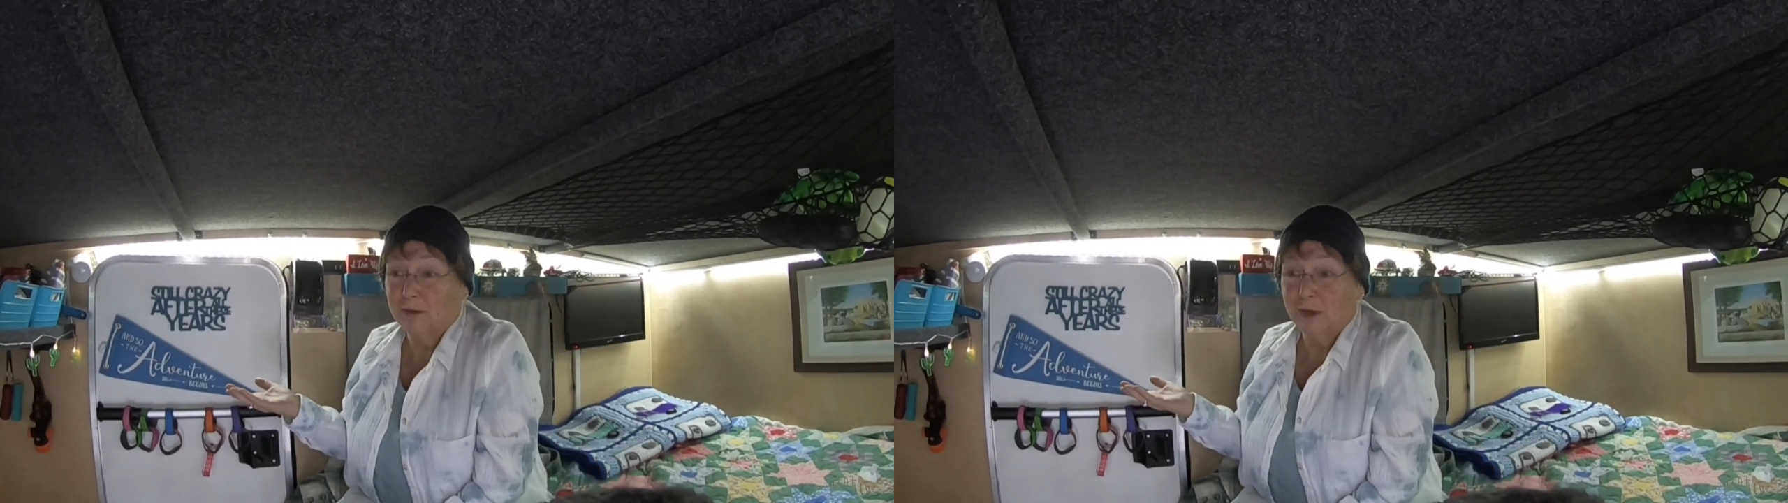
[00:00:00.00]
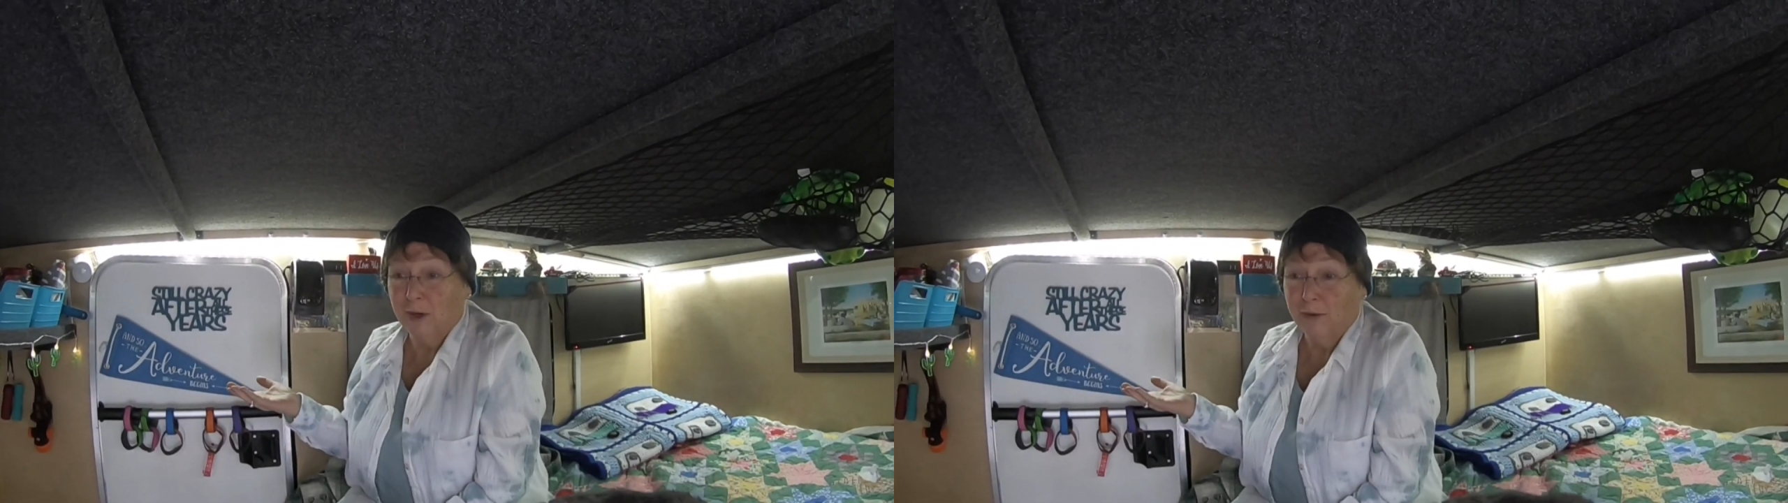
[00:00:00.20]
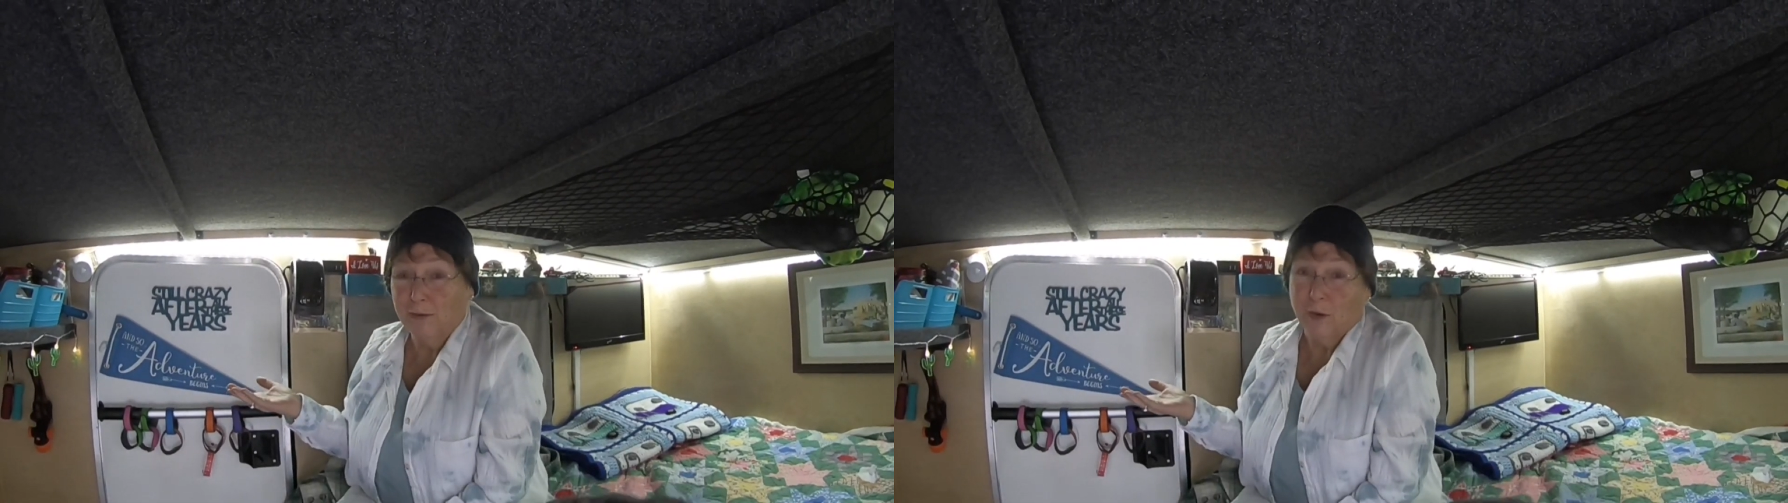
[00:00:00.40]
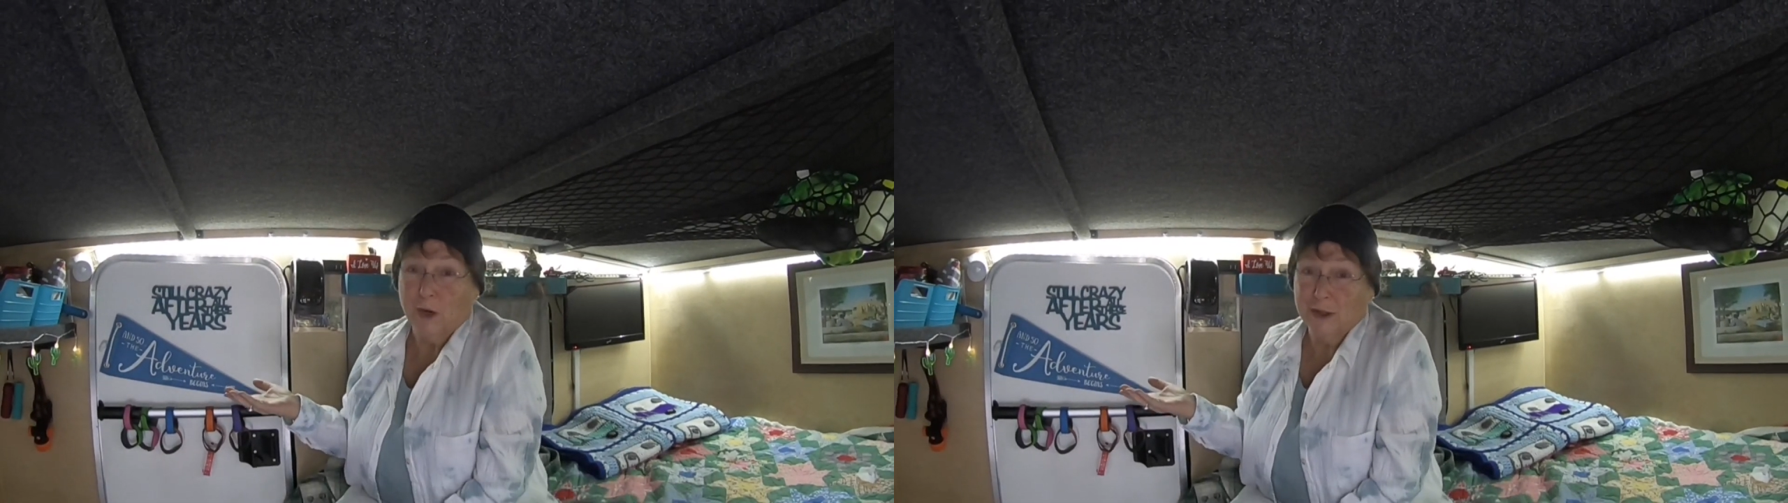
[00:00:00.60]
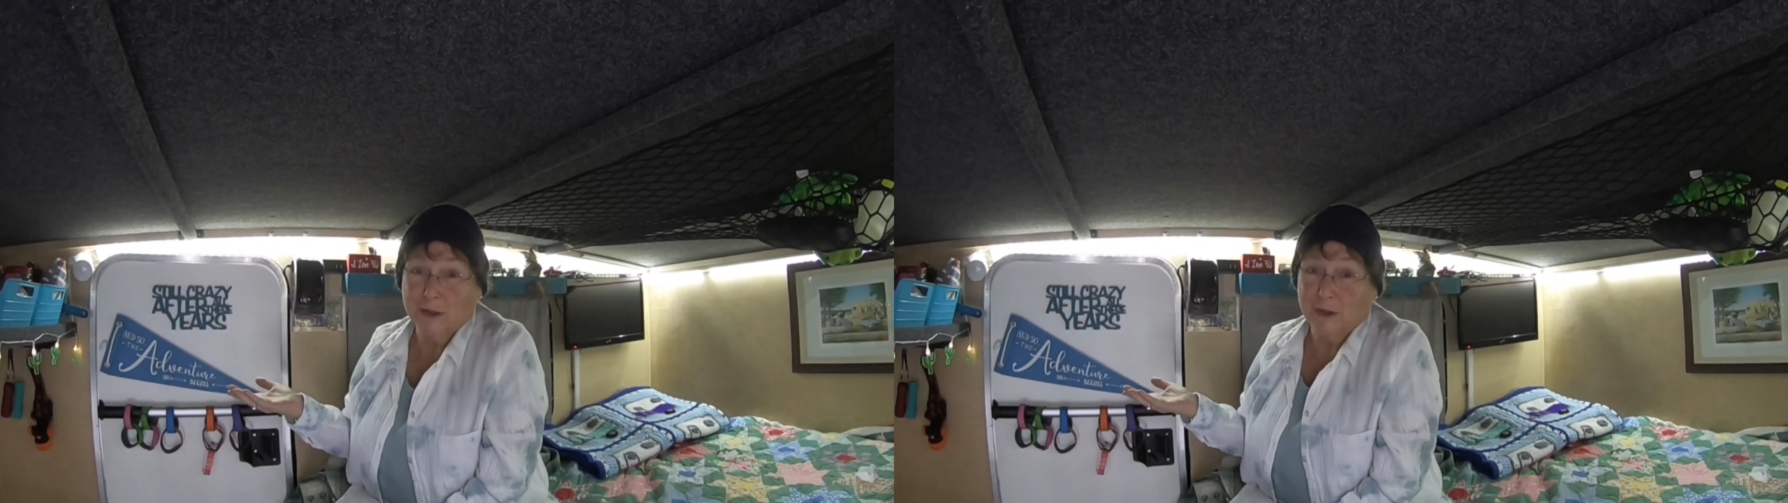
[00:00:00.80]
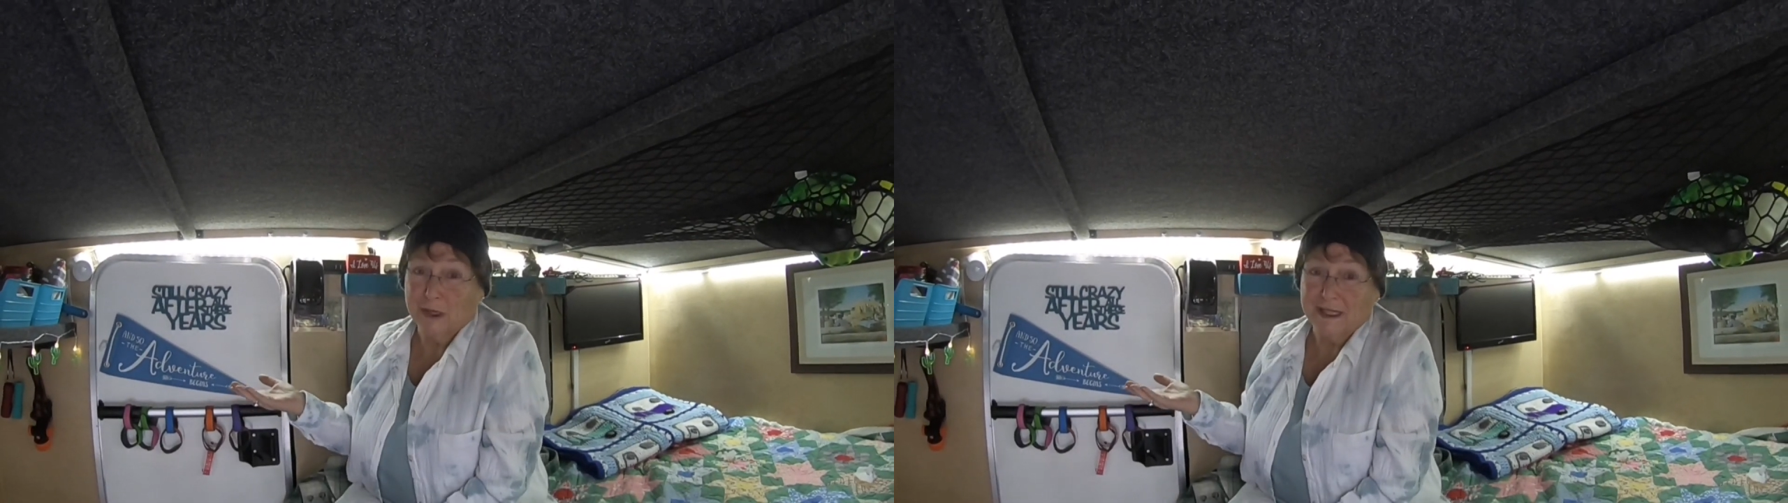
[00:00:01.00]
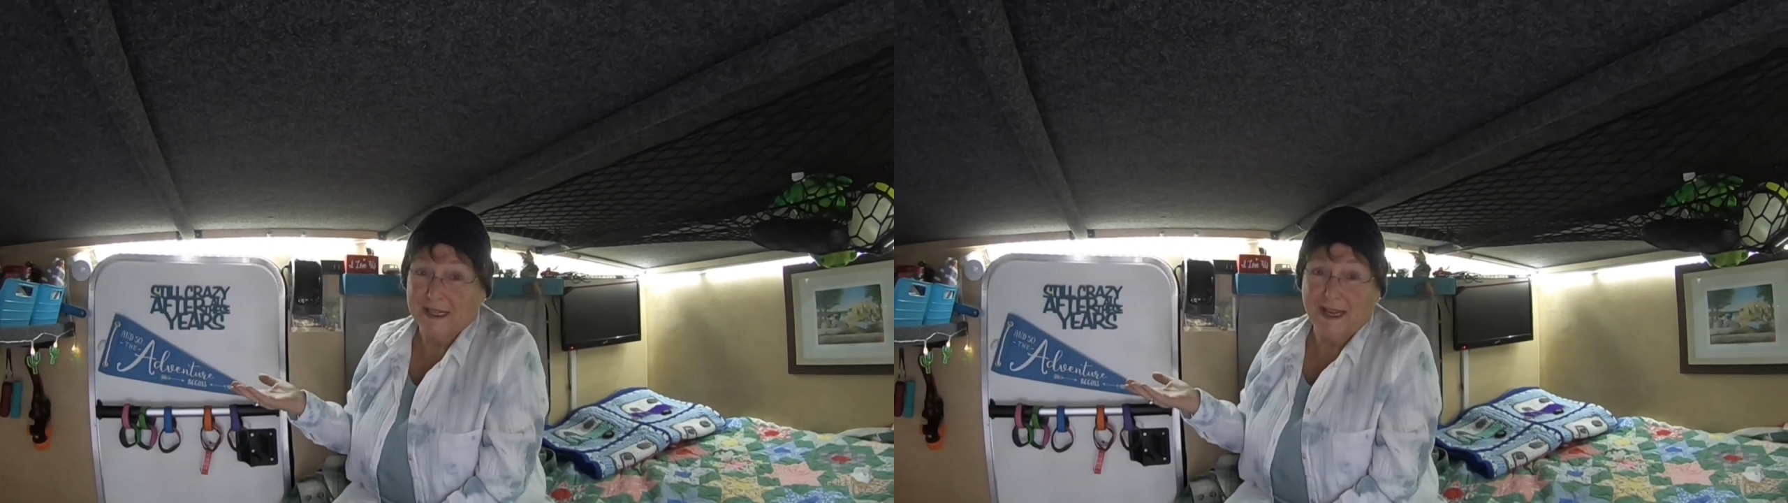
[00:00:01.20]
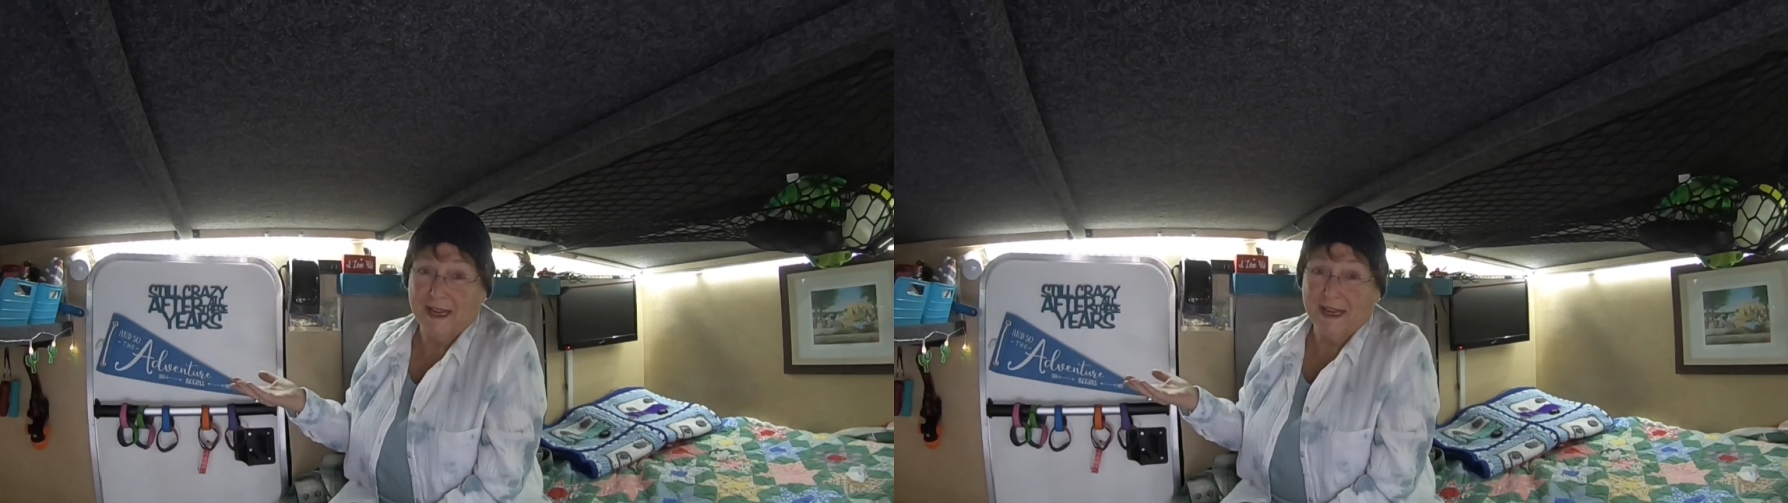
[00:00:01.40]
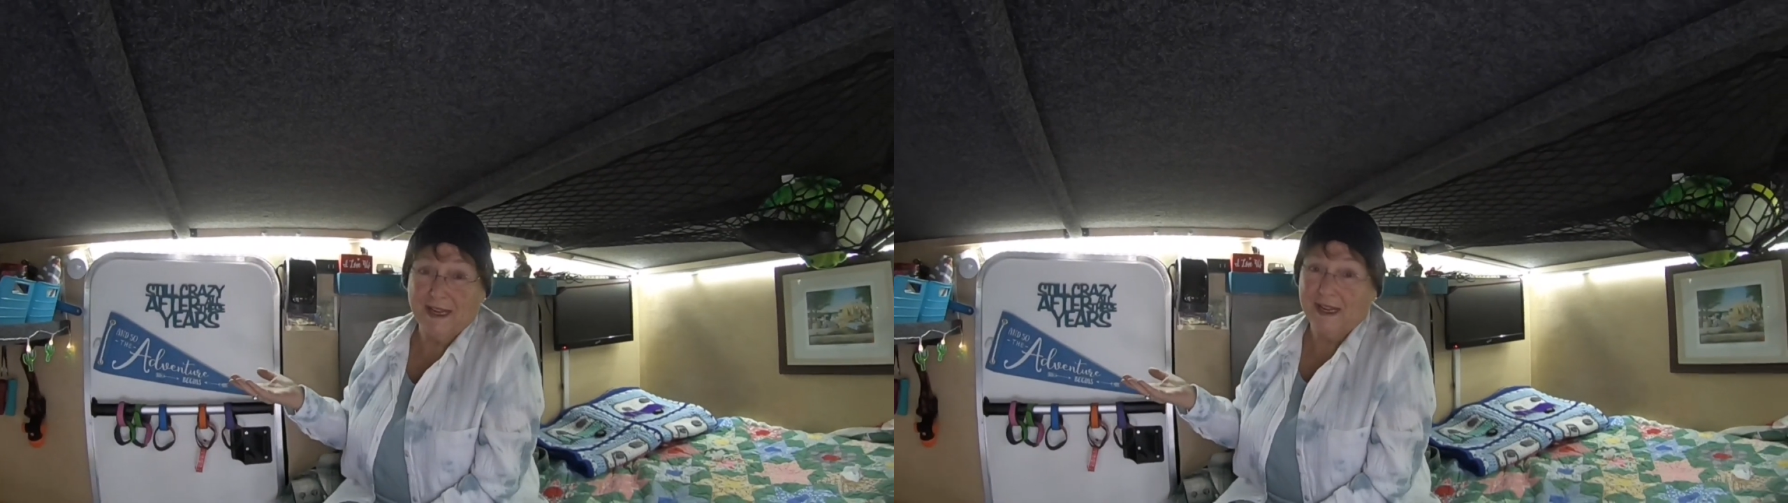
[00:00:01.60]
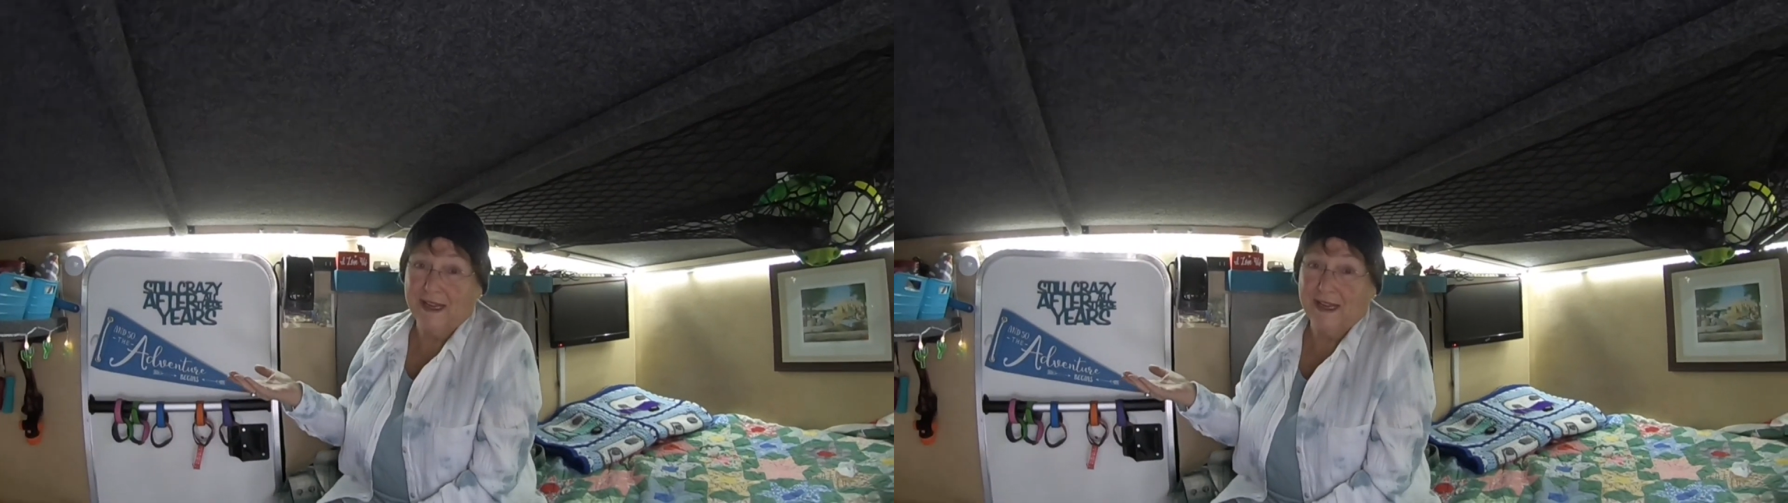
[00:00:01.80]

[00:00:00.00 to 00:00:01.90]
40-degree day,